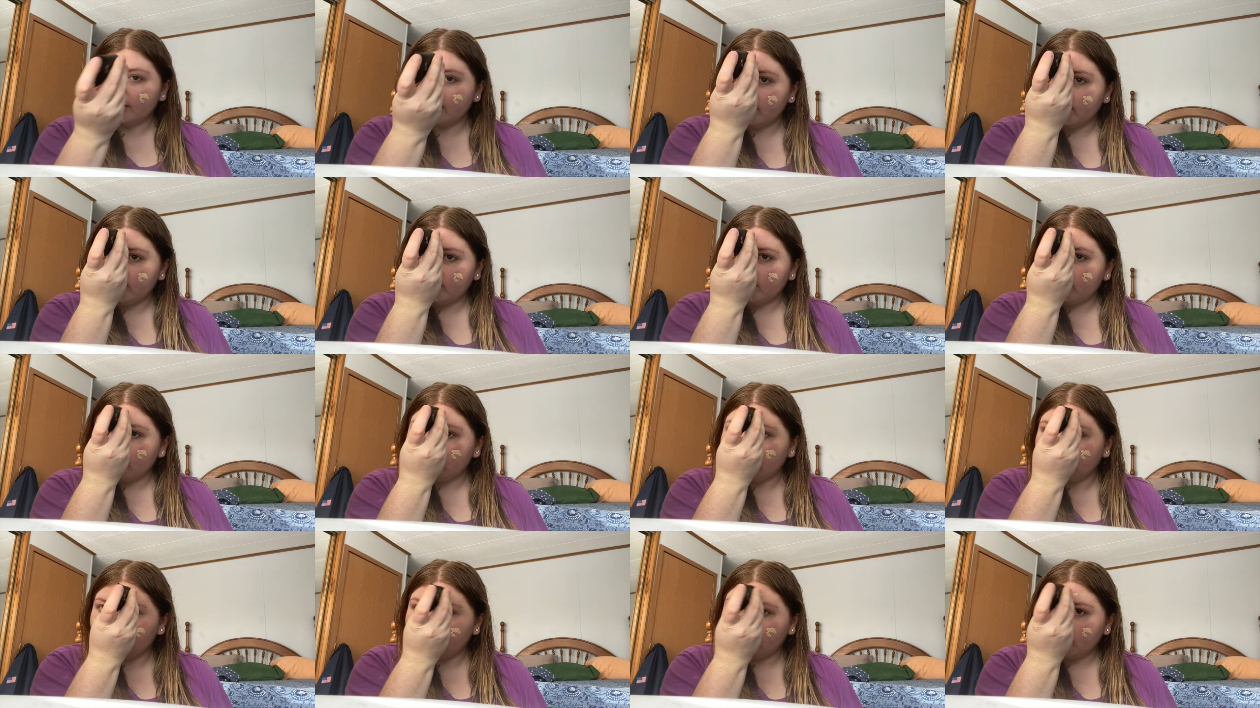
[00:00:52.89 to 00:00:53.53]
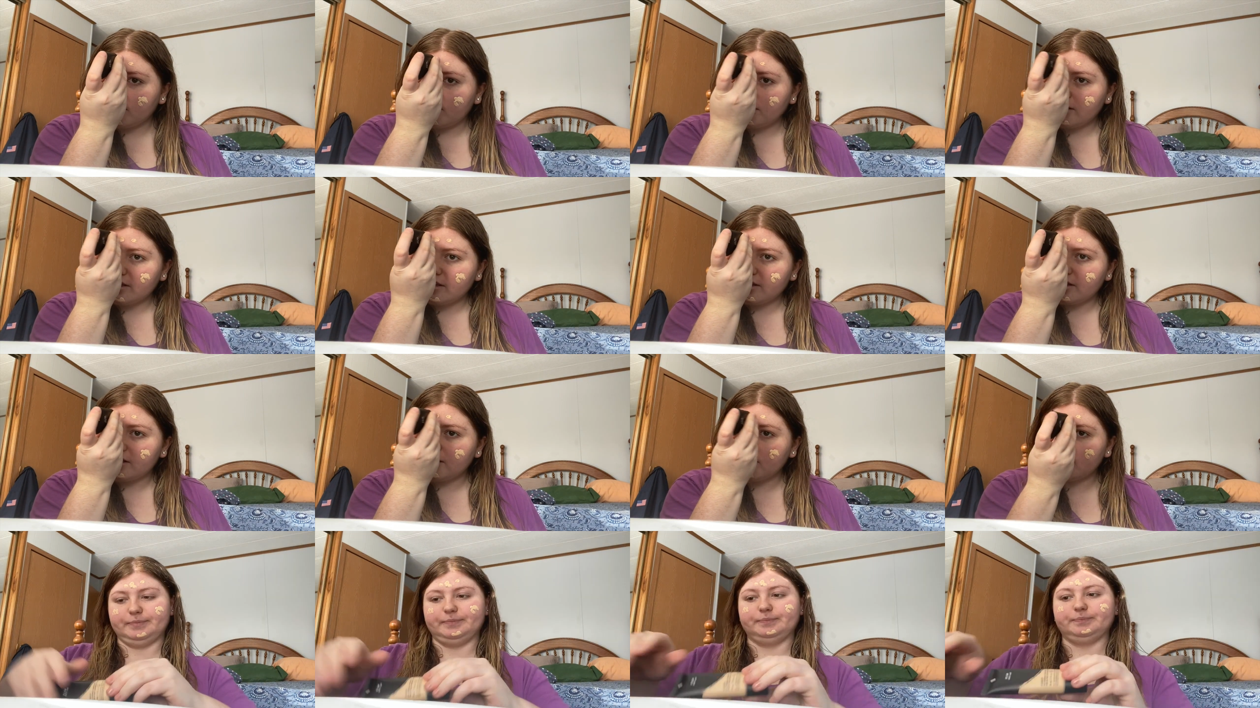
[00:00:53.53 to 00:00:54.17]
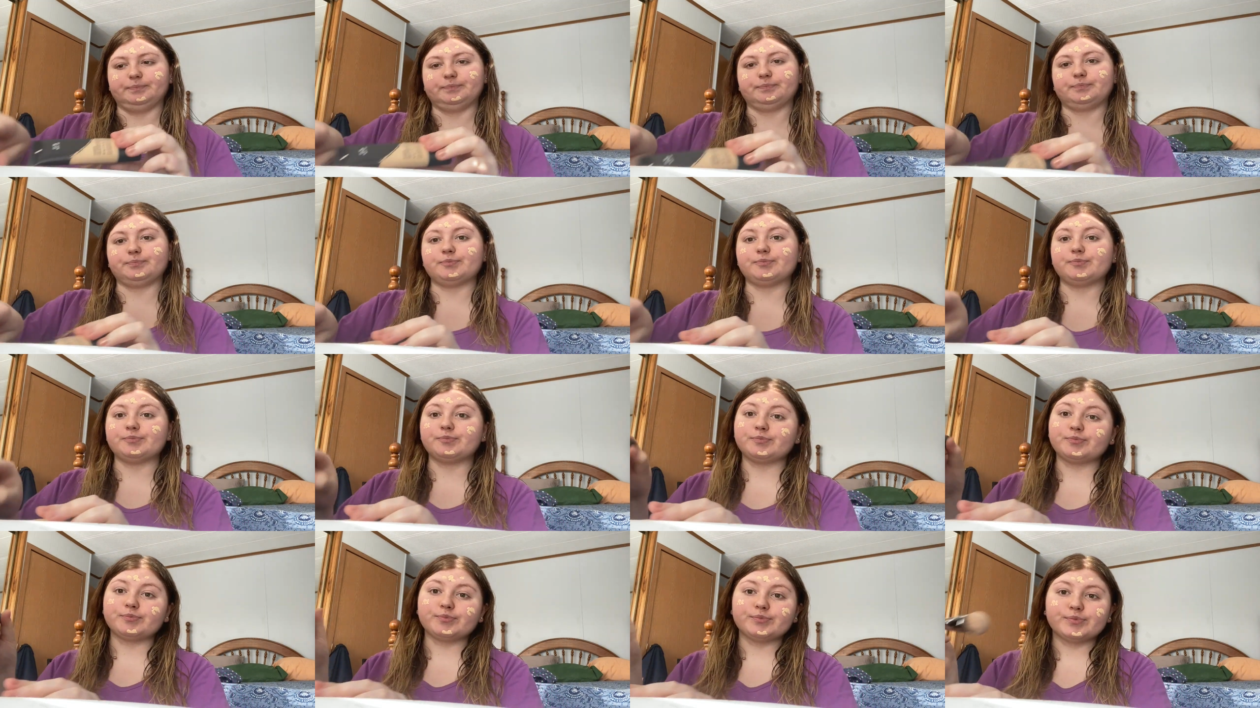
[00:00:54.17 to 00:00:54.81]

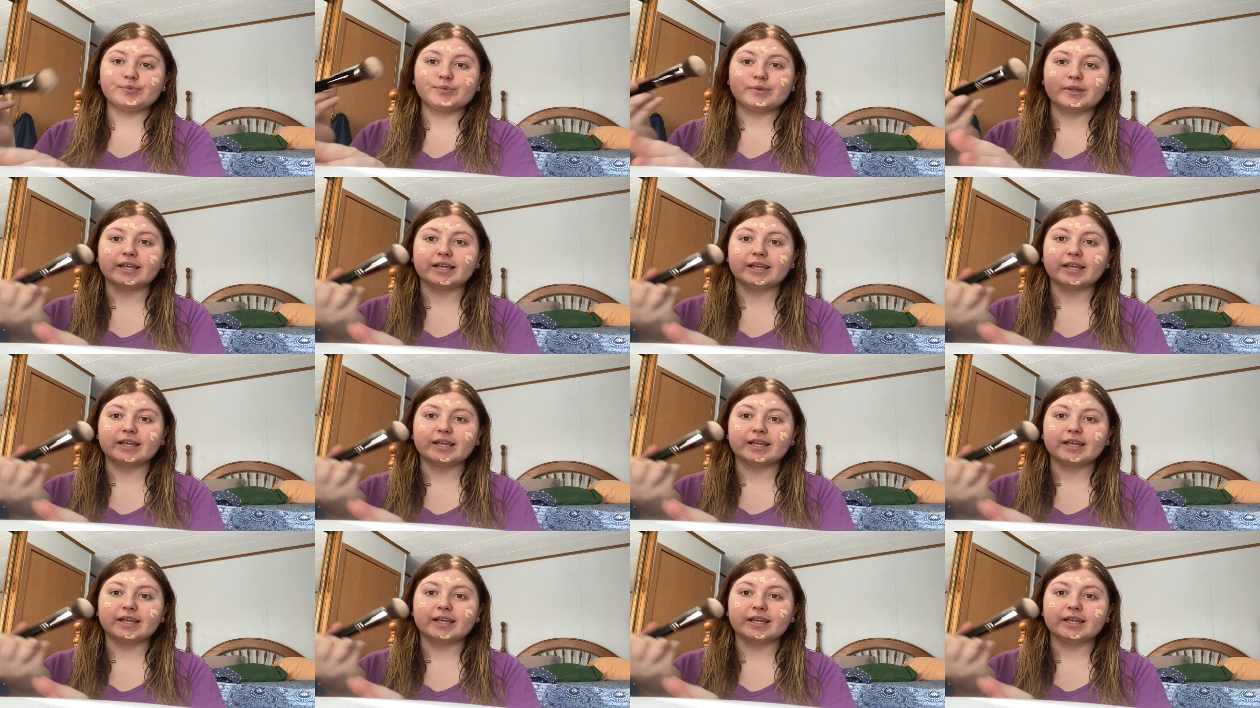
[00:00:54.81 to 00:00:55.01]
Nobody speaks.